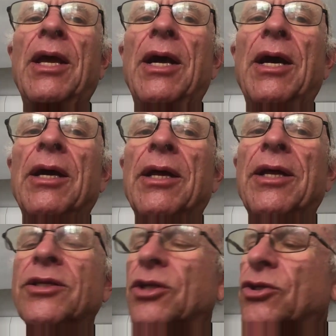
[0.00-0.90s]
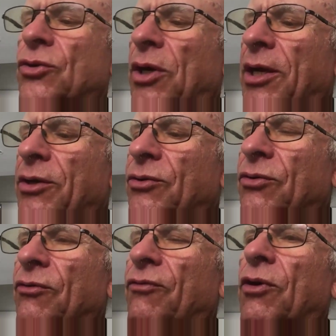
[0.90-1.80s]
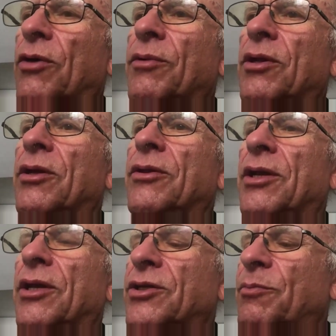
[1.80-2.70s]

It's a tried and true formula that has